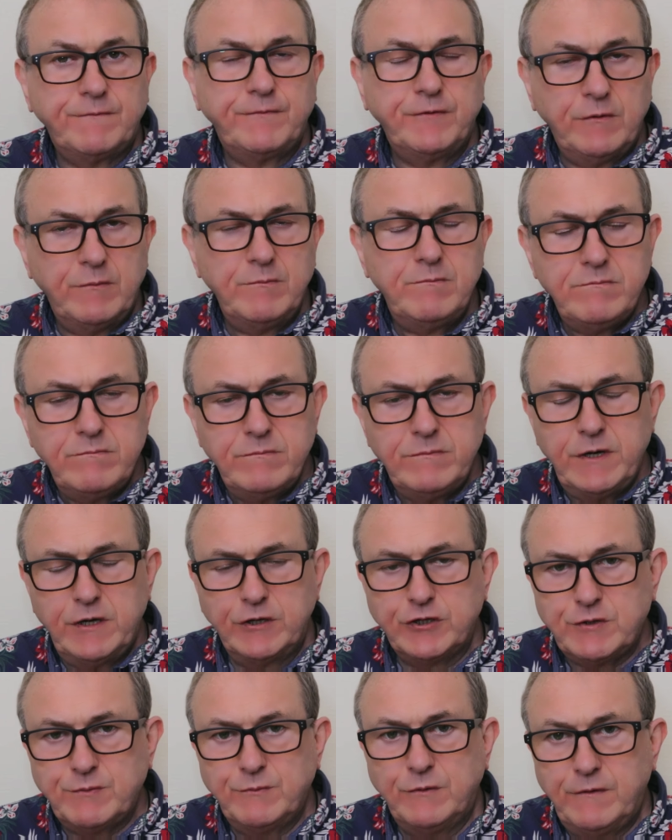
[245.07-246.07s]
to feel
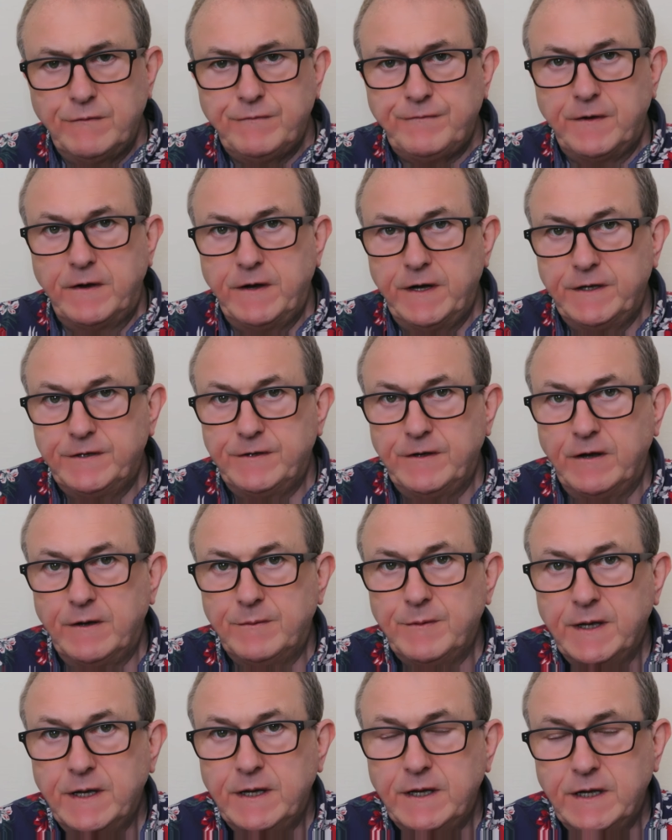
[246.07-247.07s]
much more fired
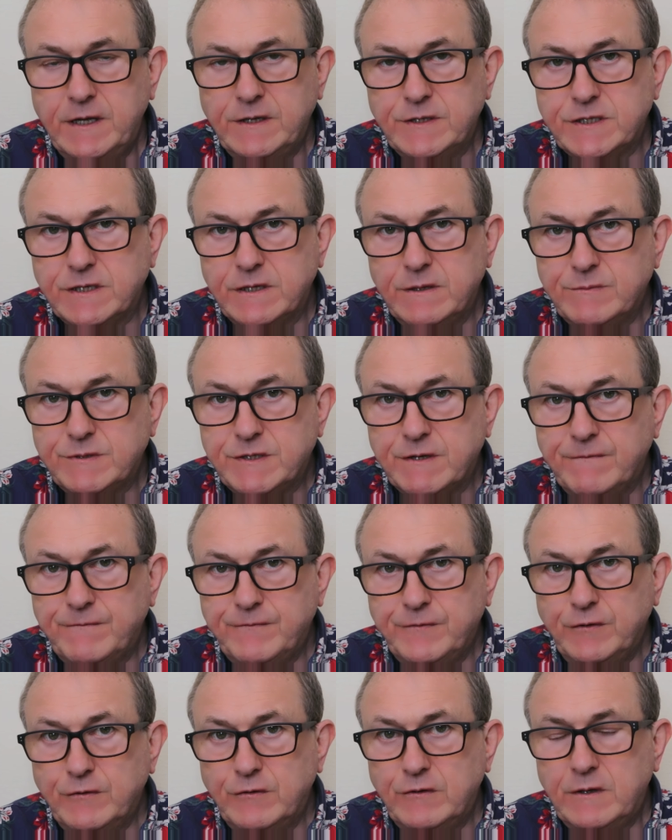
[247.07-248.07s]
up in terms
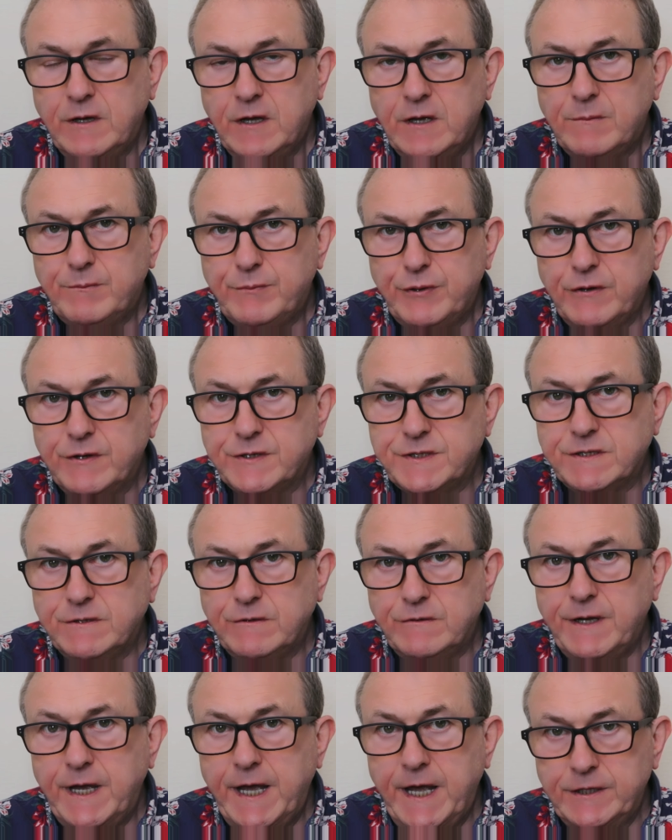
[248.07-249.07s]
of your
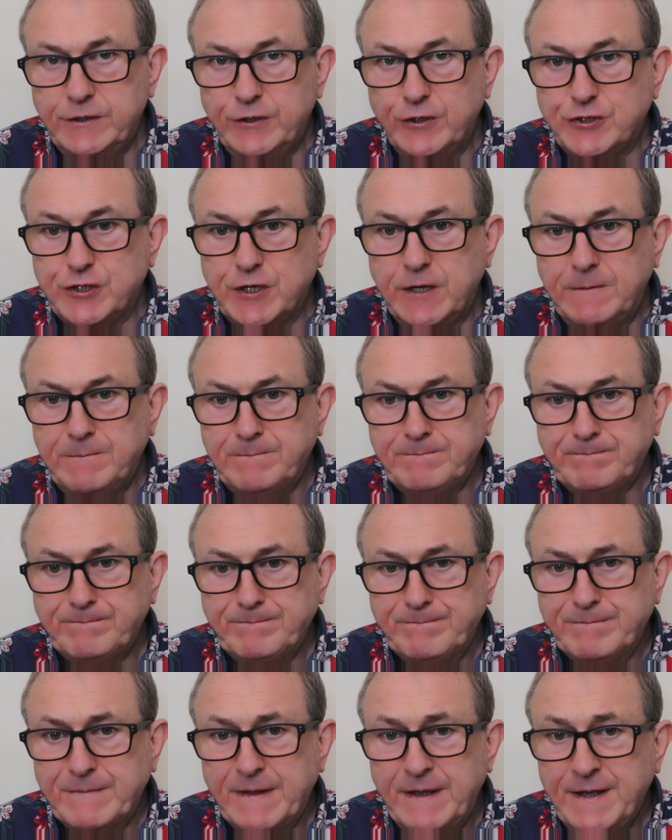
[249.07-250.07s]
personal energy.
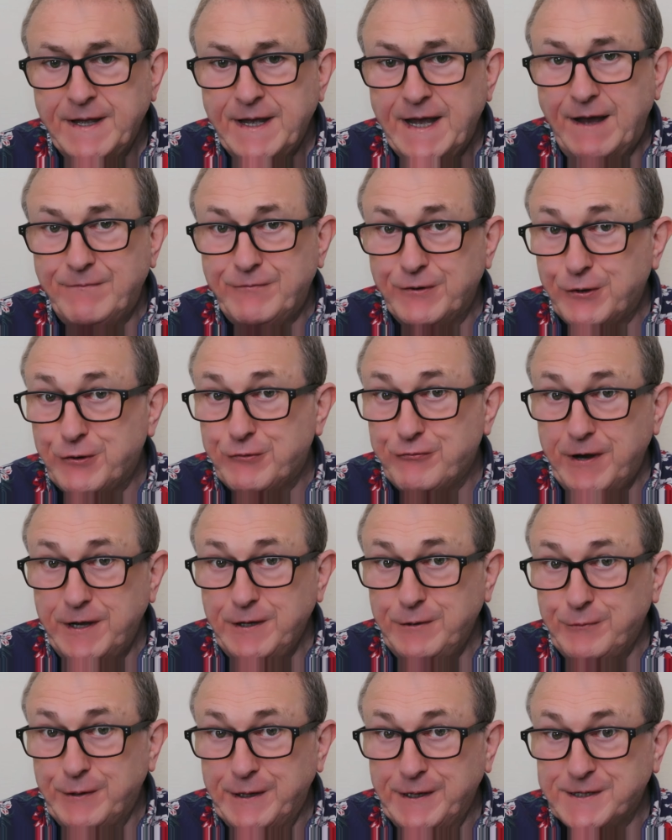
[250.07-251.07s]
Have a
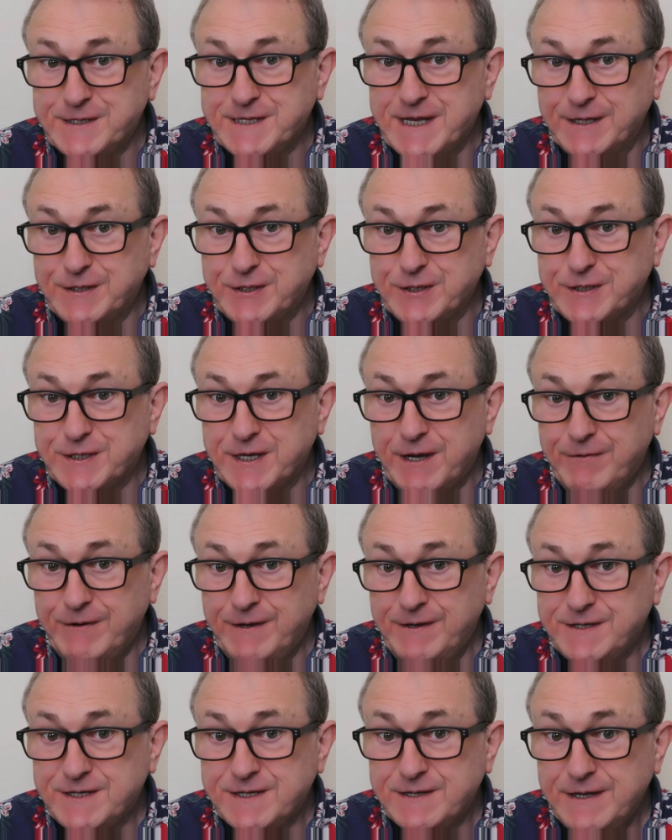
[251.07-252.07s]
great week,
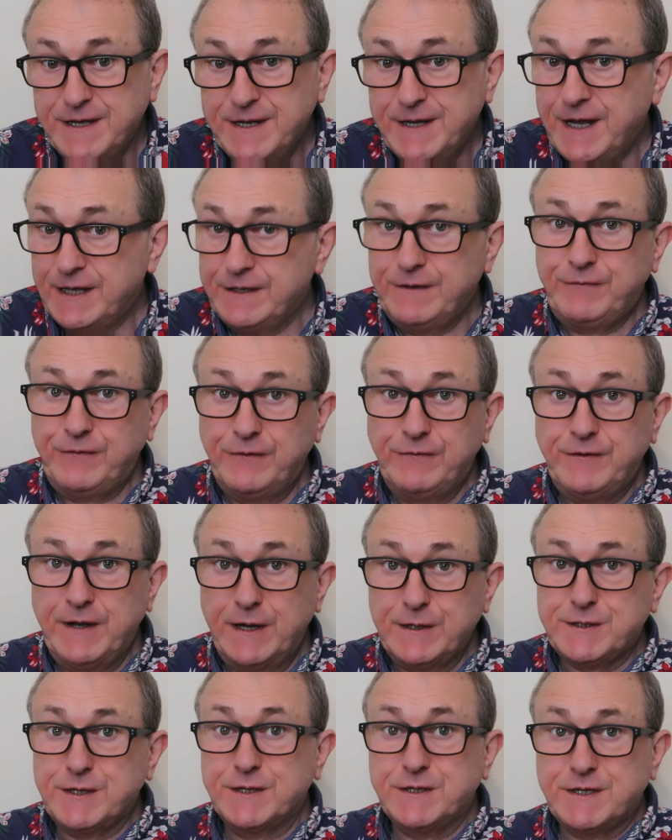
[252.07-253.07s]
Sagittarius, and if you've
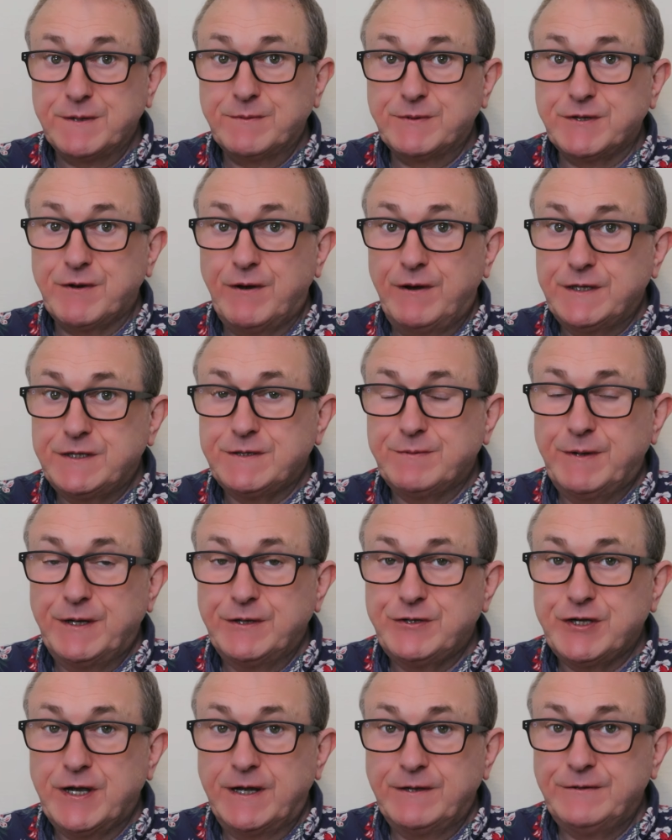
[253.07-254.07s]
yet to subscribe to my
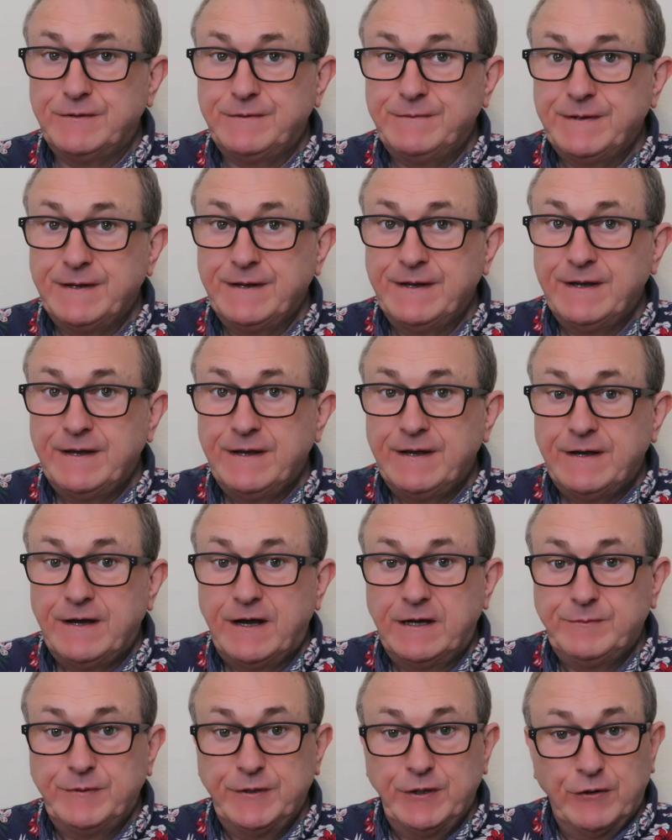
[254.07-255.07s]
channel,
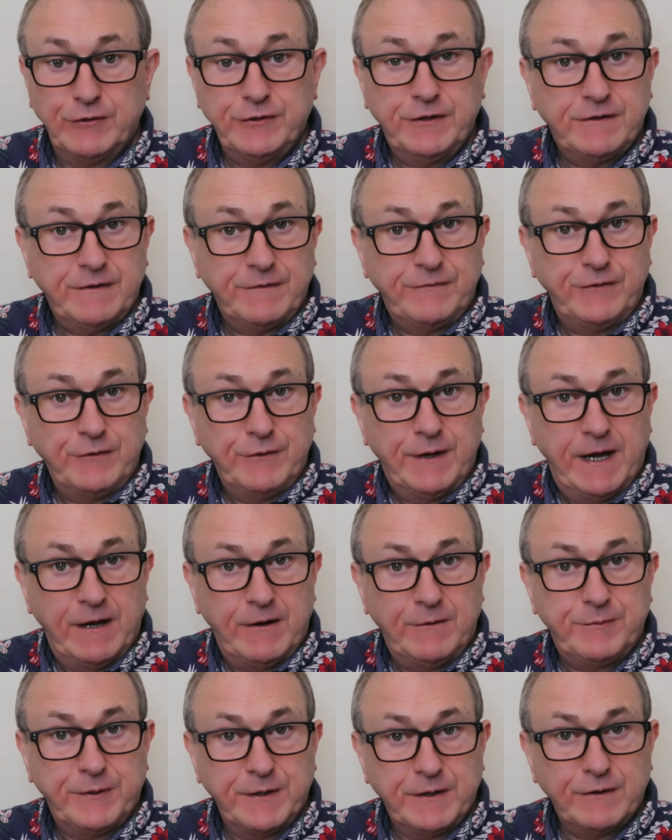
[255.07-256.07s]
I'd be honoured if you
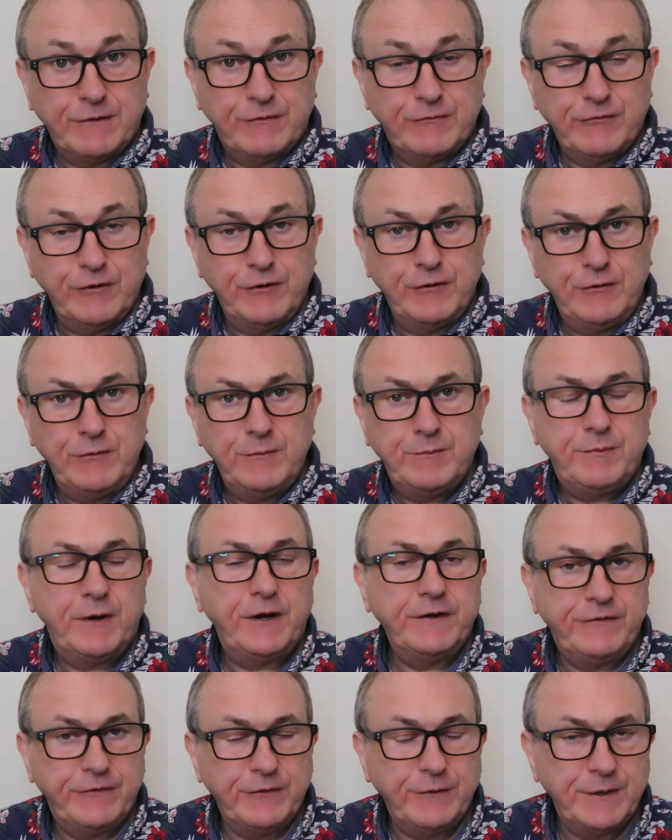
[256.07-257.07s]
help it grow
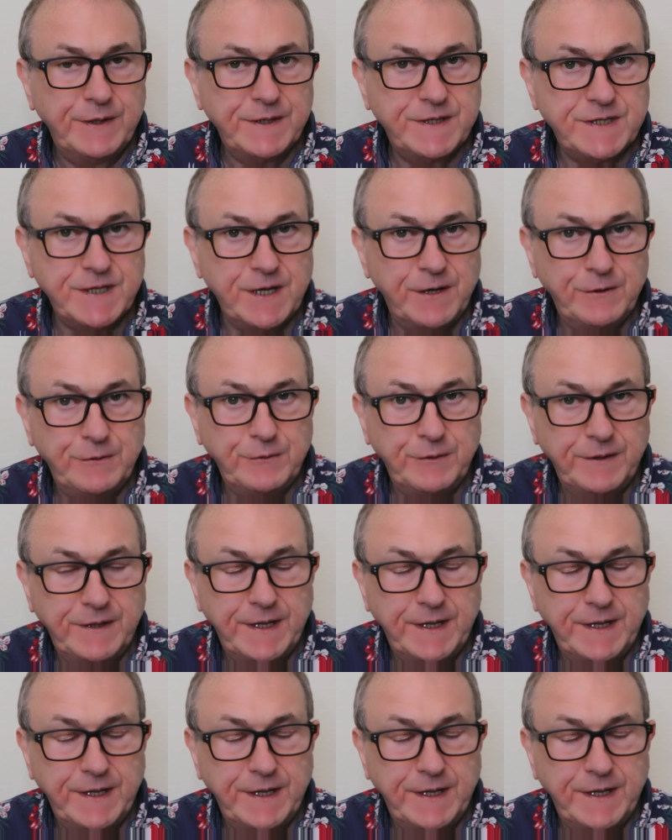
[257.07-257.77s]
by doing so